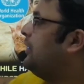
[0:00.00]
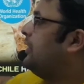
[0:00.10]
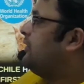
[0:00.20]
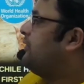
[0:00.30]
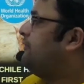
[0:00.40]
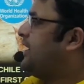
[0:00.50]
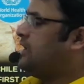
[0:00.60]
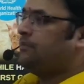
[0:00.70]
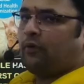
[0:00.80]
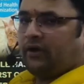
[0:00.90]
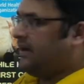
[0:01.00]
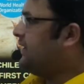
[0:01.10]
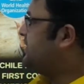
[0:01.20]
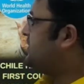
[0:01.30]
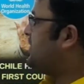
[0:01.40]
the very important
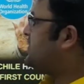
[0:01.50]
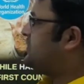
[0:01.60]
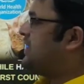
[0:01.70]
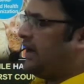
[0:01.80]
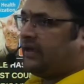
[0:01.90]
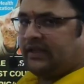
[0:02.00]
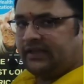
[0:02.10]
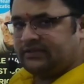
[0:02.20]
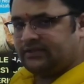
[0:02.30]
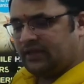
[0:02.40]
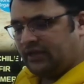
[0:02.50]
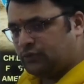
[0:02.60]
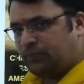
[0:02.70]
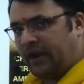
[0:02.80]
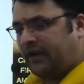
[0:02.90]
disease that is
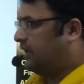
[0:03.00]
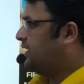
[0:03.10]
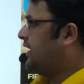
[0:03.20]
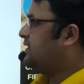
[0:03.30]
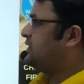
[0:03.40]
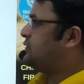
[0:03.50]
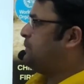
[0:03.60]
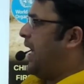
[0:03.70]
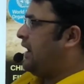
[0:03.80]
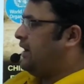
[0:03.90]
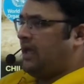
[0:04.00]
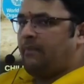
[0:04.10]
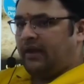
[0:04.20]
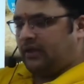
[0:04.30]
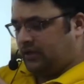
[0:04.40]
spreading in this
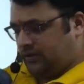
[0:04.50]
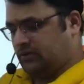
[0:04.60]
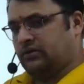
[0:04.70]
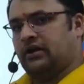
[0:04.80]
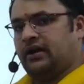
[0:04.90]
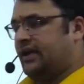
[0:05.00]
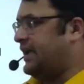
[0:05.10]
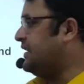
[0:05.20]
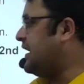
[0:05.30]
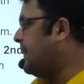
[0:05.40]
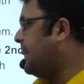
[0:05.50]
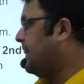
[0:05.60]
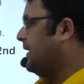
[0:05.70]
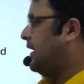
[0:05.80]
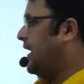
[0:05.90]
pan-American area.
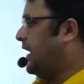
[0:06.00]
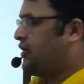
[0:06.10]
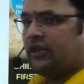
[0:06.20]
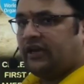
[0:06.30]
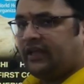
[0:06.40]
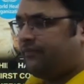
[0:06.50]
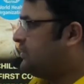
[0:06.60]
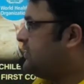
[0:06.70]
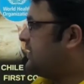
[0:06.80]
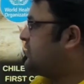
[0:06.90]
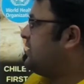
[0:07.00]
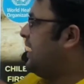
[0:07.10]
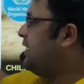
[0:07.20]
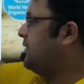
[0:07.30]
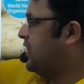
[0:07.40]
And Chile, with this
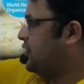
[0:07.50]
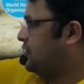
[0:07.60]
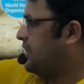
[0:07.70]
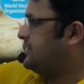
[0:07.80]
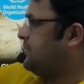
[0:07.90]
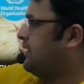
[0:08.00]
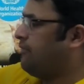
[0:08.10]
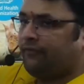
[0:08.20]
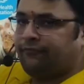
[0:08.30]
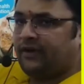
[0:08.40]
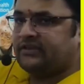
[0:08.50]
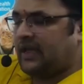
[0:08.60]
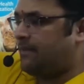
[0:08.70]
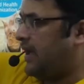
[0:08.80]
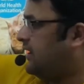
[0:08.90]
elimination, has become the first
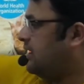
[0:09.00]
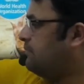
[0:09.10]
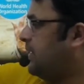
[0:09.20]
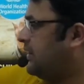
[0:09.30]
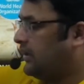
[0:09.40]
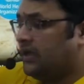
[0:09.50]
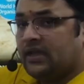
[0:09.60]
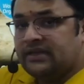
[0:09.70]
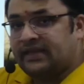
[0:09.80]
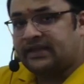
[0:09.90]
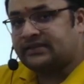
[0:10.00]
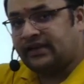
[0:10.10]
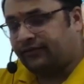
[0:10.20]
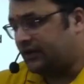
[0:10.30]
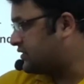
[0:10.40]
American but
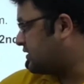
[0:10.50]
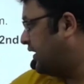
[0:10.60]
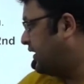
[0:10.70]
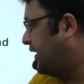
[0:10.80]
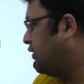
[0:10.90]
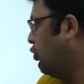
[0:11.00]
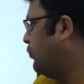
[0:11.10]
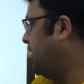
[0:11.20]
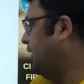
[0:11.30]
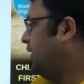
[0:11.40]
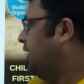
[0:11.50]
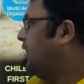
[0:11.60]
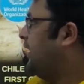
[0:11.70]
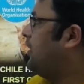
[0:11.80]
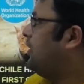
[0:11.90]
61st country globally,
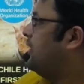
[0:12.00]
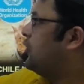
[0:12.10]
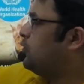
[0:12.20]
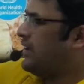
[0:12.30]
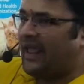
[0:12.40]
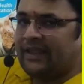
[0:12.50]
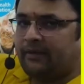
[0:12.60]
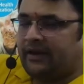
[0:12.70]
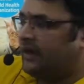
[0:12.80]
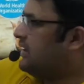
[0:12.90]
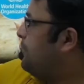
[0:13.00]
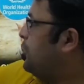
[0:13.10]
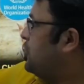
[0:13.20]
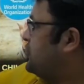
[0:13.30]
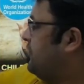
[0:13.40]
to eliminate
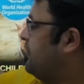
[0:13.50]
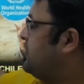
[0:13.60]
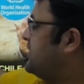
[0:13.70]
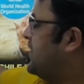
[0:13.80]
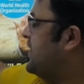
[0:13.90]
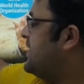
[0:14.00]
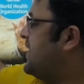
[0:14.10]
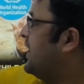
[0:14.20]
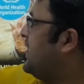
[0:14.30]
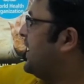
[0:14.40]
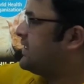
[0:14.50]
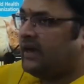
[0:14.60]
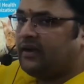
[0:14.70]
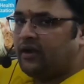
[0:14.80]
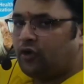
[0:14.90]
leprosy, which is a
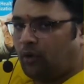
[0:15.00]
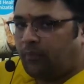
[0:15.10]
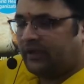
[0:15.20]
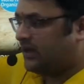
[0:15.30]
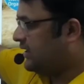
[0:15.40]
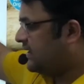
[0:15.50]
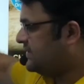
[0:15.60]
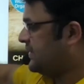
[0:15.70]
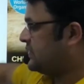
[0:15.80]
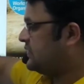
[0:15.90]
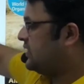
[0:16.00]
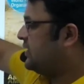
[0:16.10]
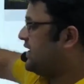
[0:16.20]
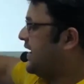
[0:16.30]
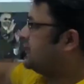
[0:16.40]
neglected tropical disease.
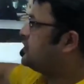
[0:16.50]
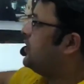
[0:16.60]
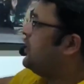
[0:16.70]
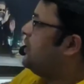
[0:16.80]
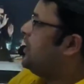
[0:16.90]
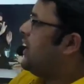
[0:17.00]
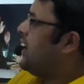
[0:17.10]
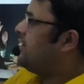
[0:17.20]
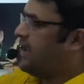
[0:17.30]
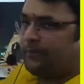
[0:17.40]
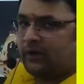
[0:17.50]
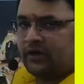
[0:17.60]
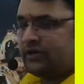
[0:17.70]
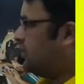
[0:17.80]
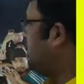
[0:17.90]
Next. A rapper turned